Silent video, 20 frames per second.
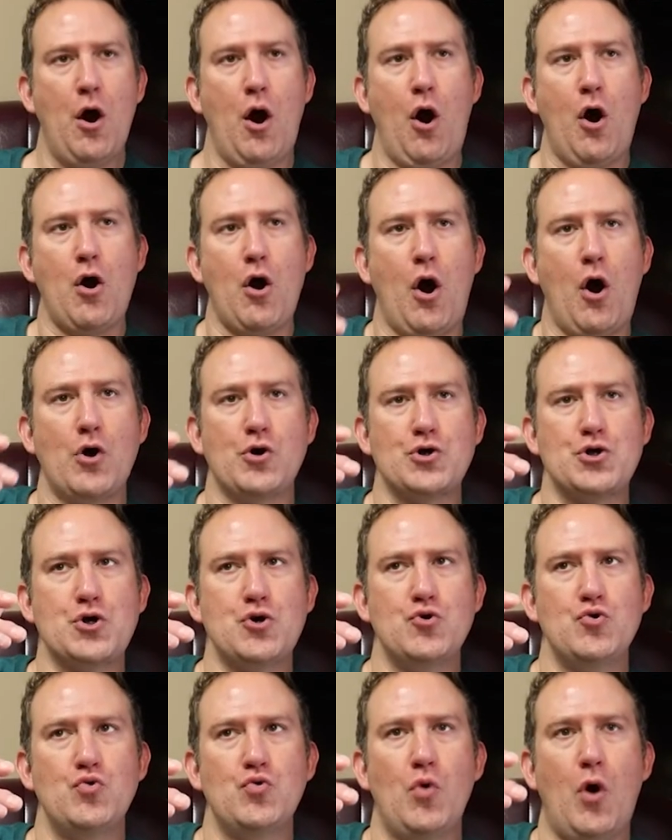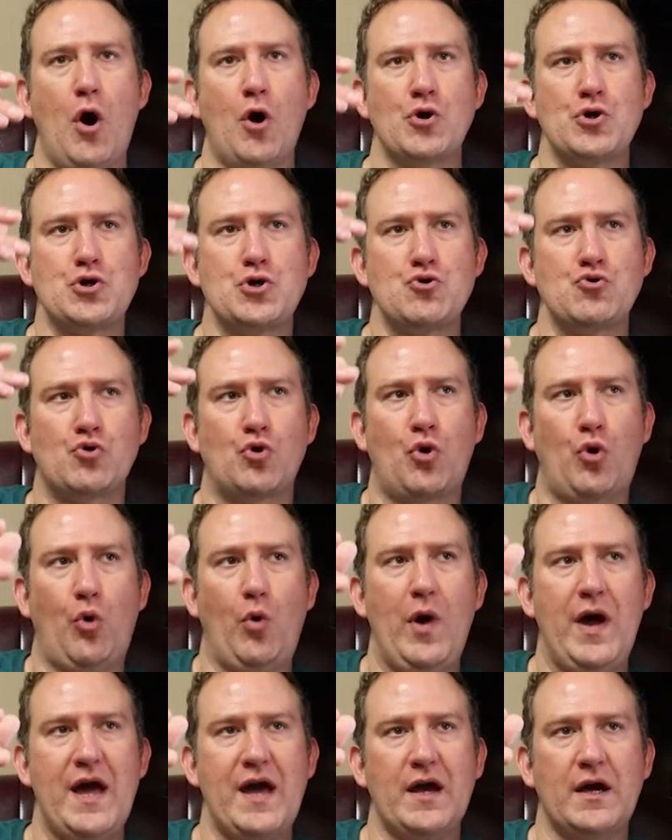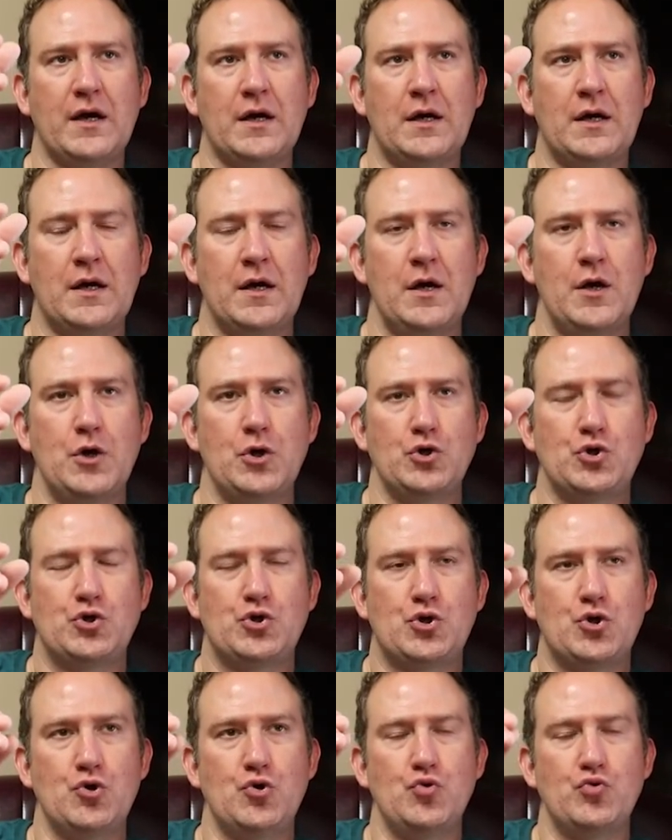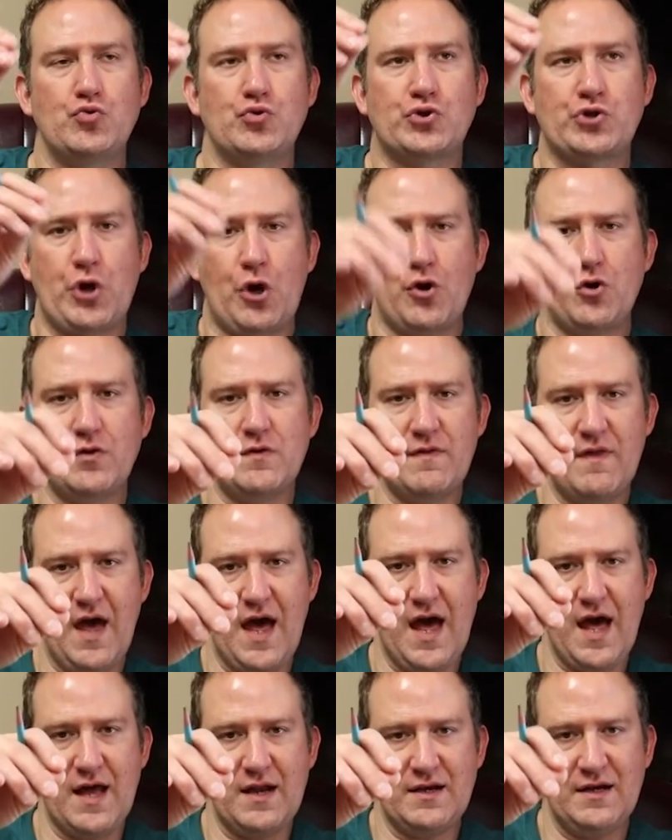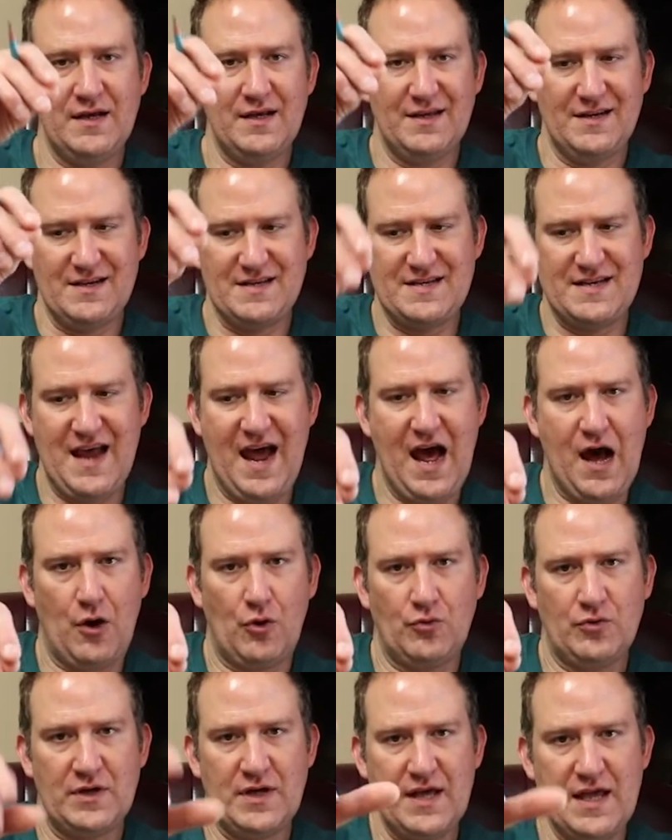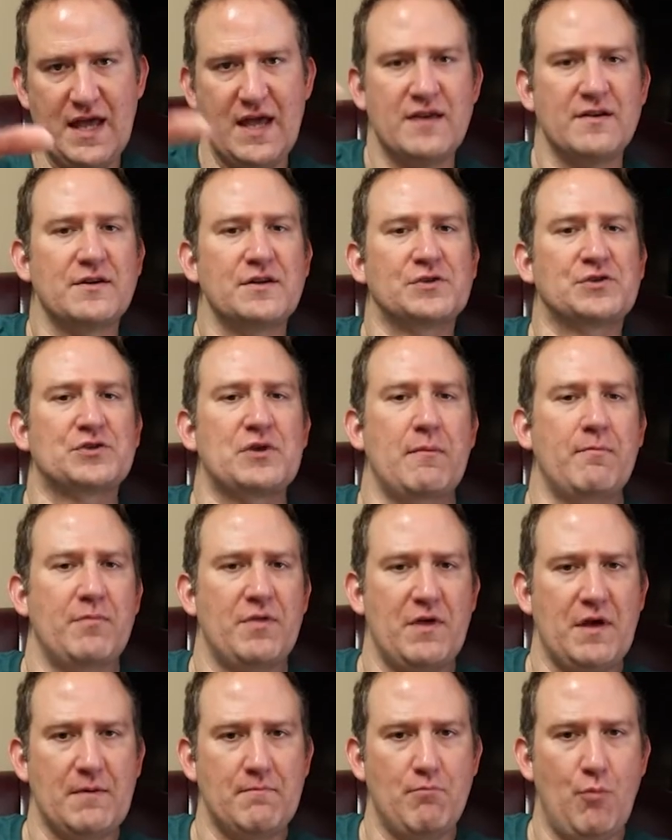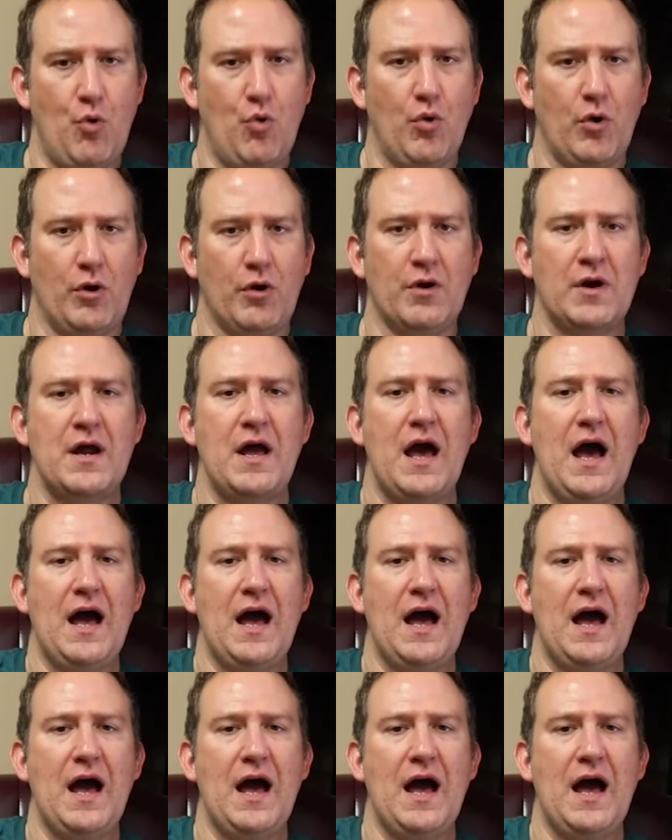Are you quick to turn that doubt into something more,